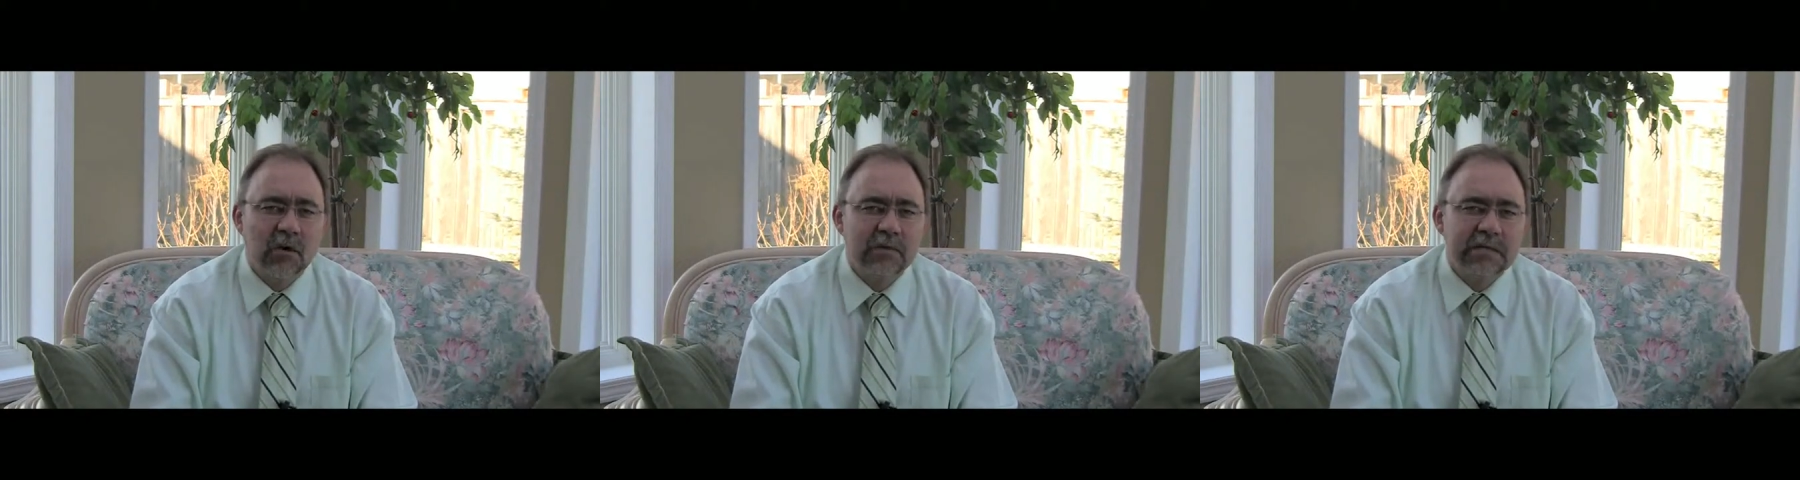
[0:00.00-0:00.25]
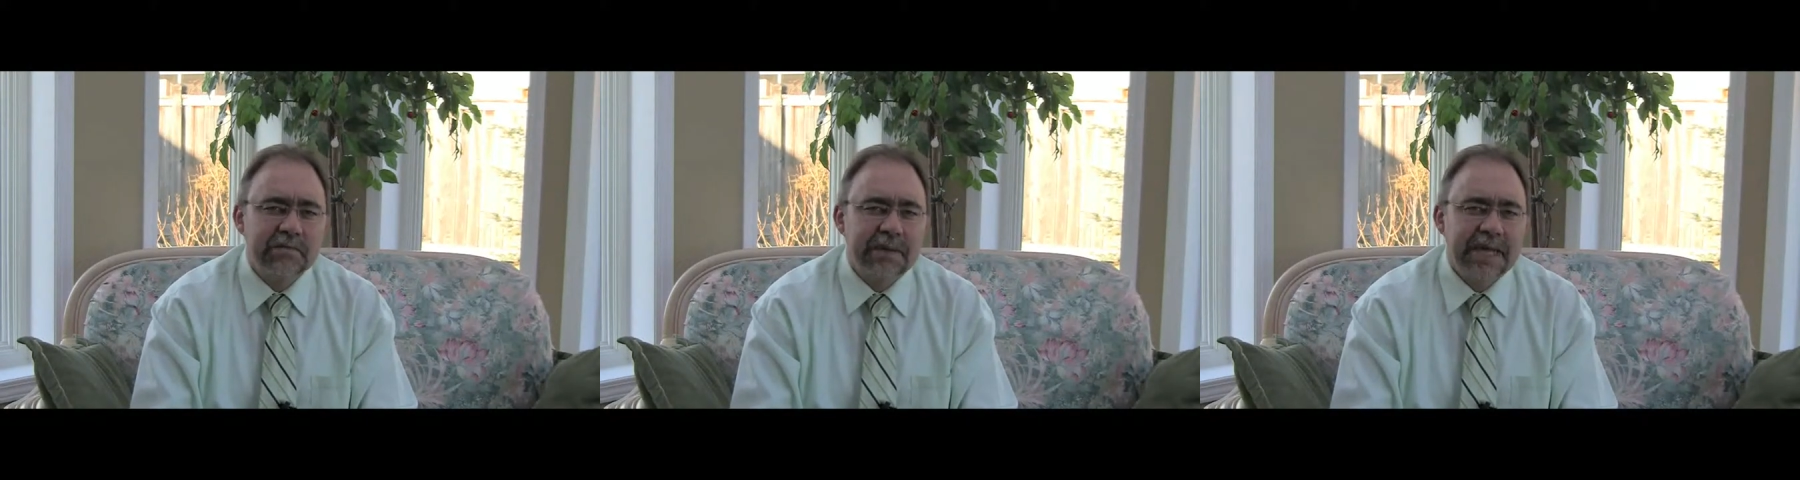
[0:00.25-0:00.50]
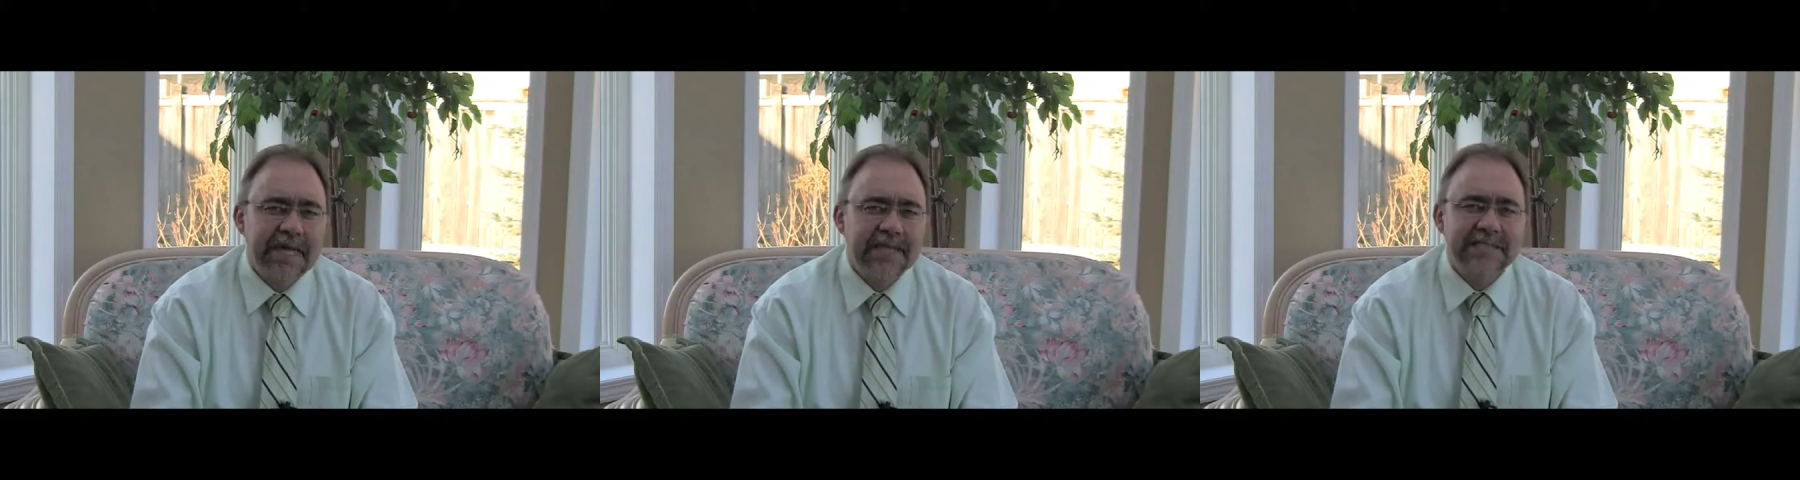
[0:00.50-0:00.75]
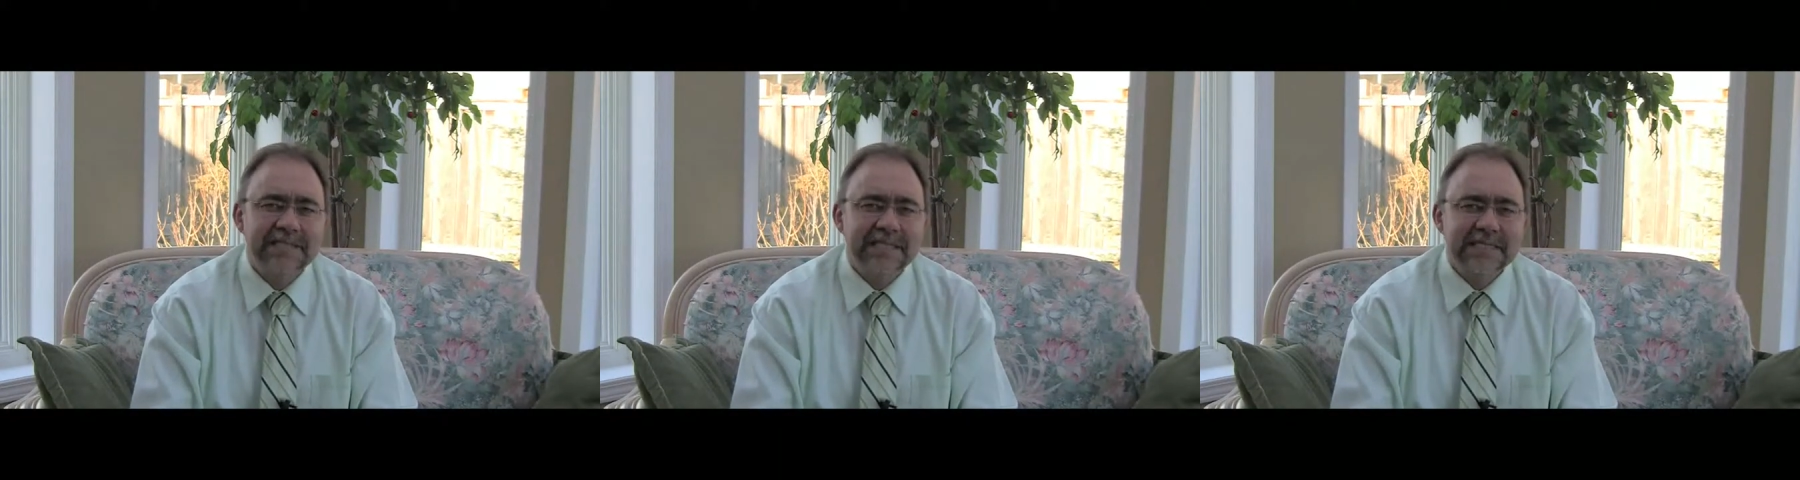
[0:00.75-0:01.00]
only paying
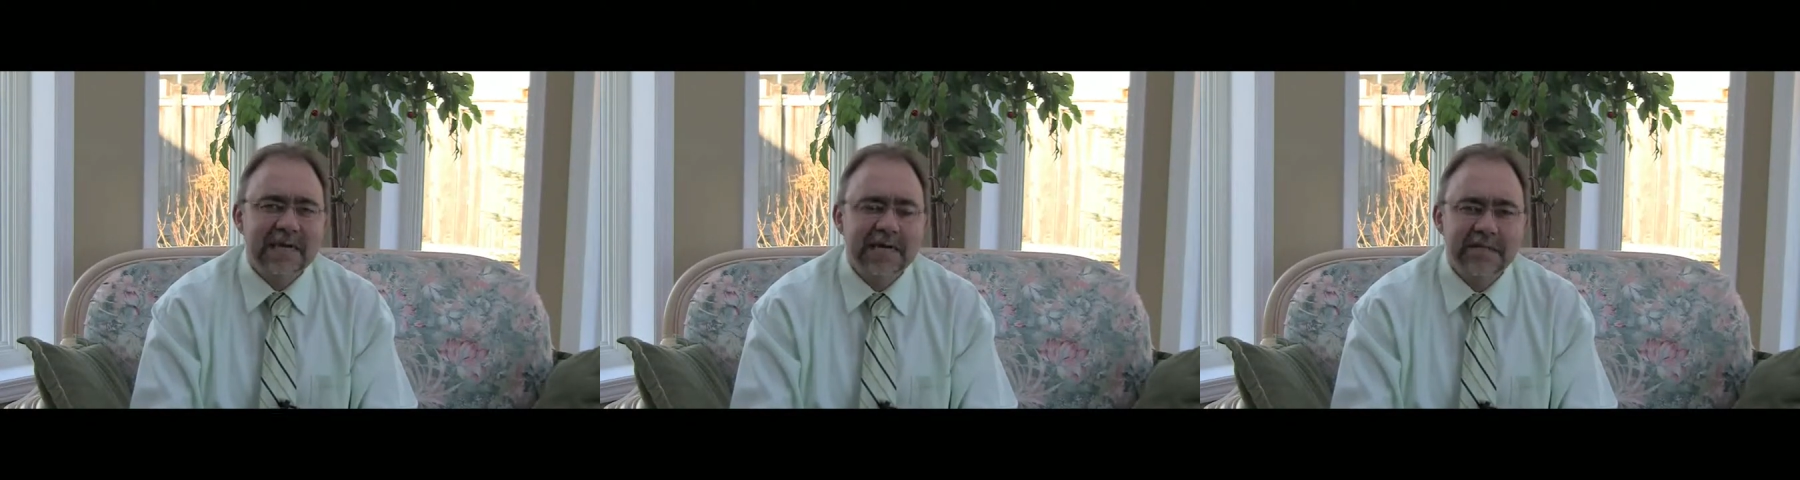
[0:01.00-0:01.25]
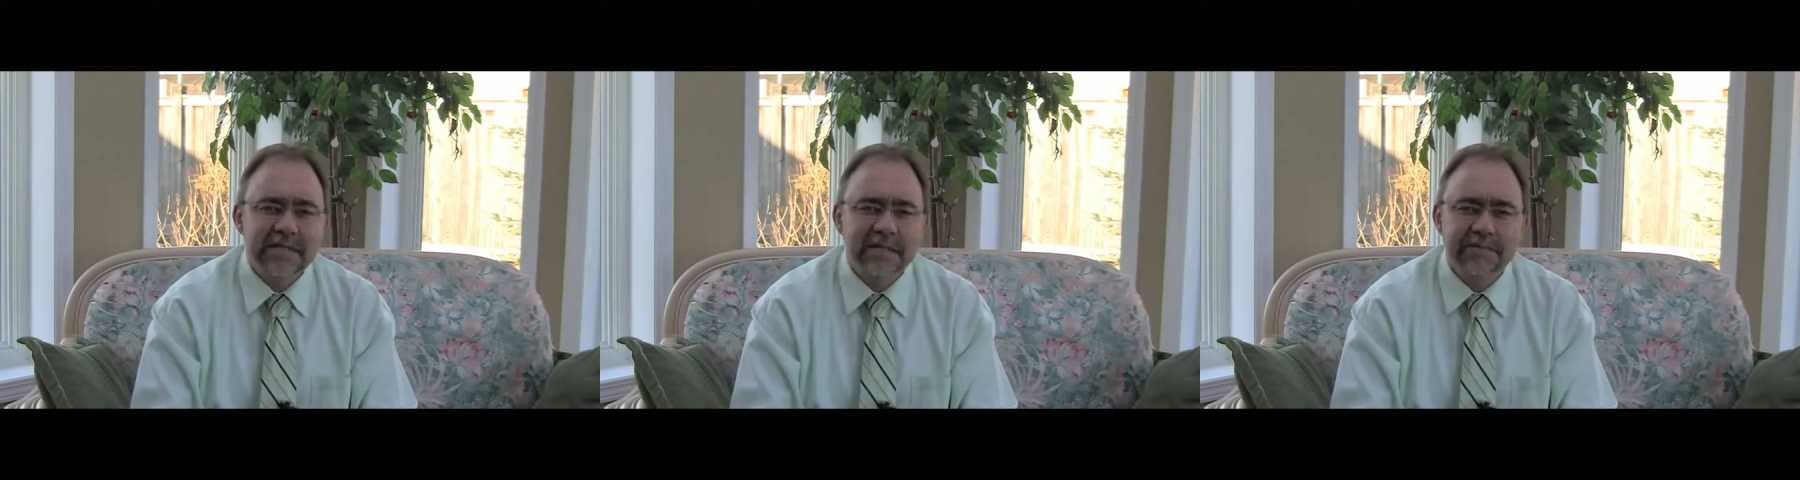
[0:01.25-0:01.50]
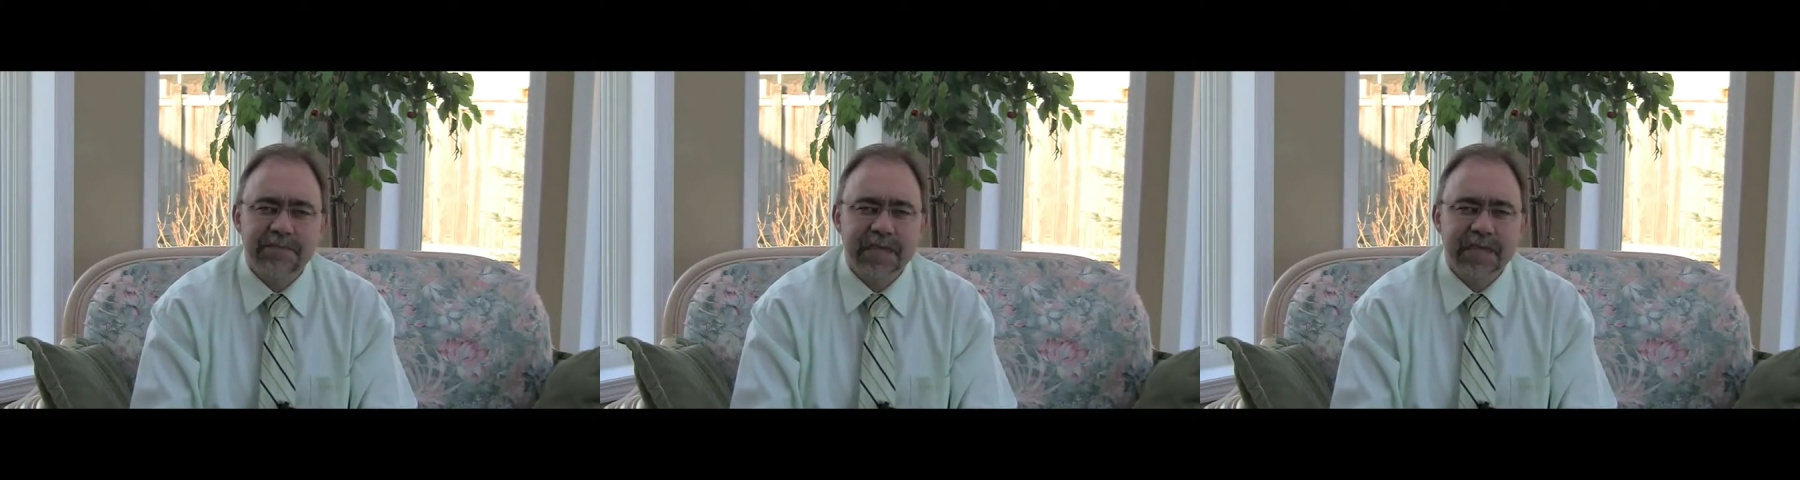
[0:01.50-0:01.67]
$600,